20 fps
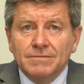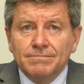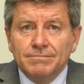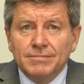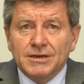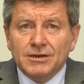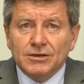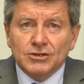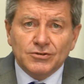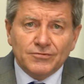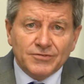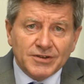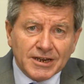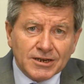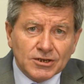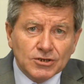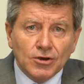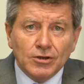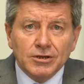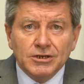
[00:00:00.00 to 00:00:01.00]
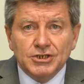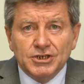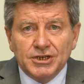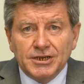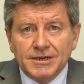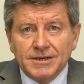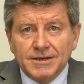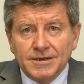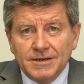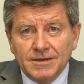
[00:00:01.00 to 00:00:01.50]
because of
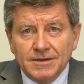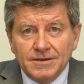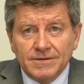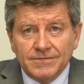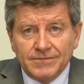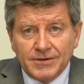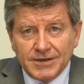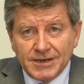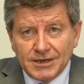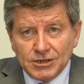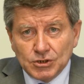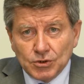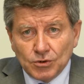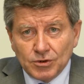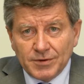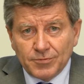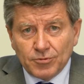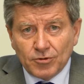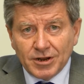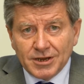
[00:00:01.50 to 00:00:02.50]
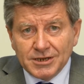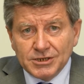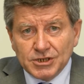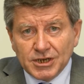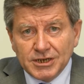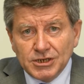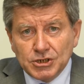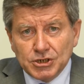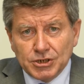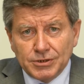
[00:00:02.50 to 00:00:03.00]
technology, financial
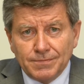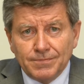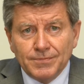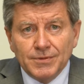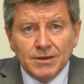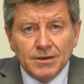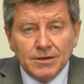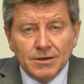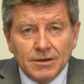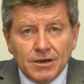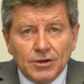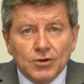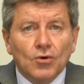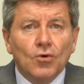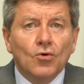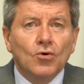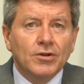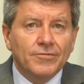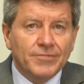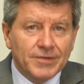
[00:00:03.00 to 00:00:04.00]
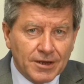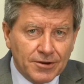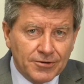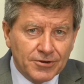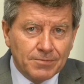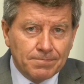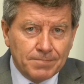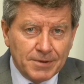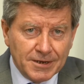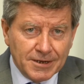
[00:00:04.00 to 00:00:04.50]
liberalisation, and all of the
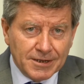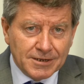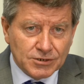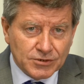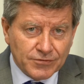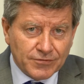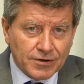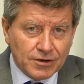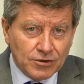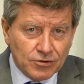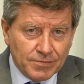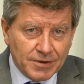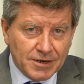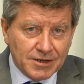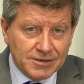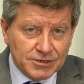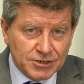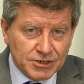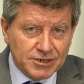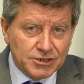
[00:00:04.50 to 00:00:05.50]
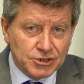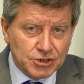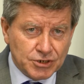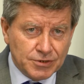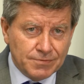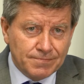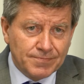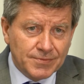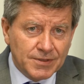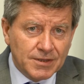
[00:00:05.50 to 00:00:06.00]
underpinnings of
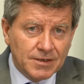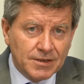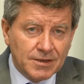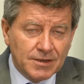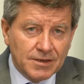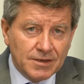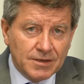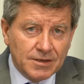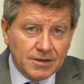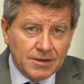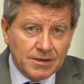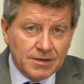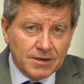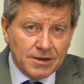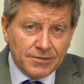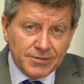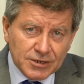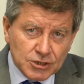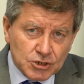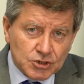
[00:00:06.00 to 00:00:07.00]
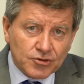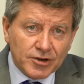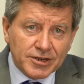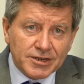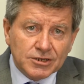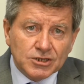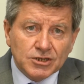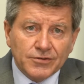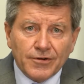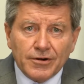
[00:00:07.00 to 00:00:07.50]
globalisation. And this
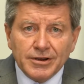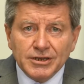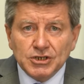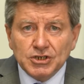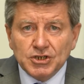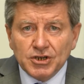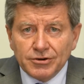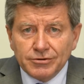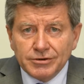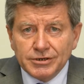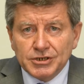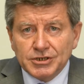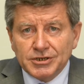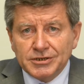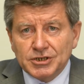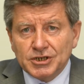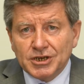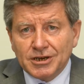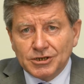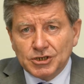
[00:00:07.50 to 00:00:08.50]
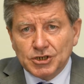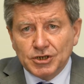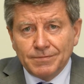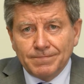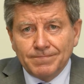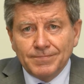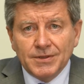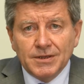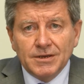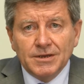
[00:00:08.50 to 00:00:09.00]
triggers a very serious
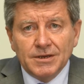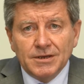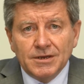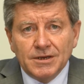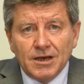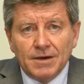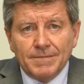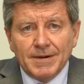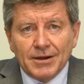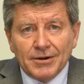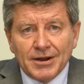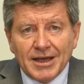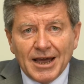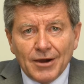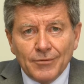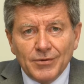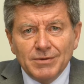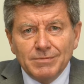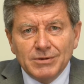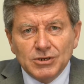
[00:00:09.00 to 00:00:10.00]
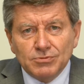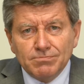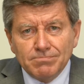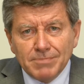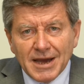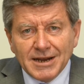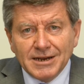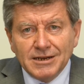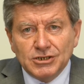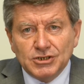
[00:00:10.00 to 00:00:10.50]
discussion about how we must
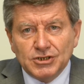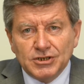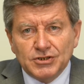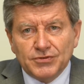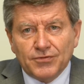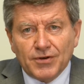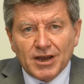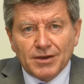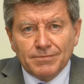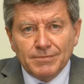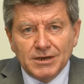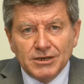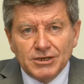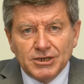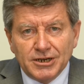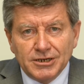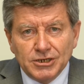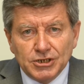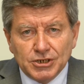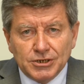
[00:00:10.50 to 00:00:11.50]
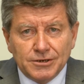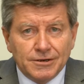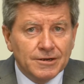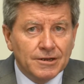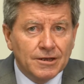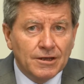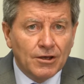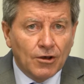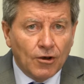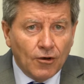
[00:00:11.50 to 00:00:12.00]
manage this fragmentation
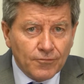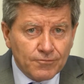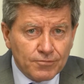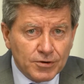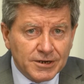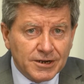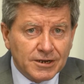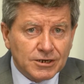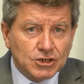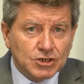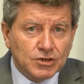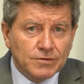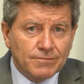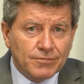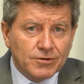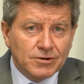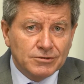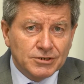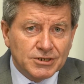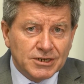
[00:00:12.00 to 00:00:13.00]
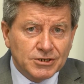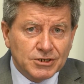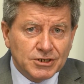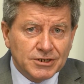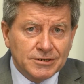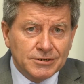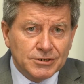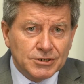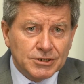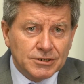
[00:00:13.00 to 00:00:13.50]
of production
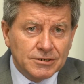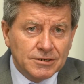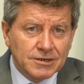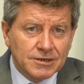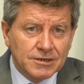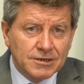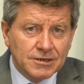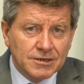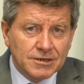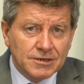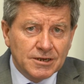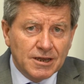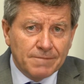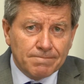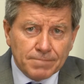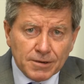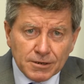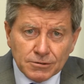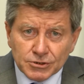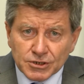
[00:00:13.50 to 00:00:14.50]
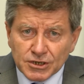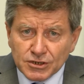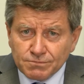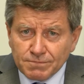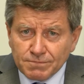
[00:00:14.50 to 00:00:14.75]
processes. It poses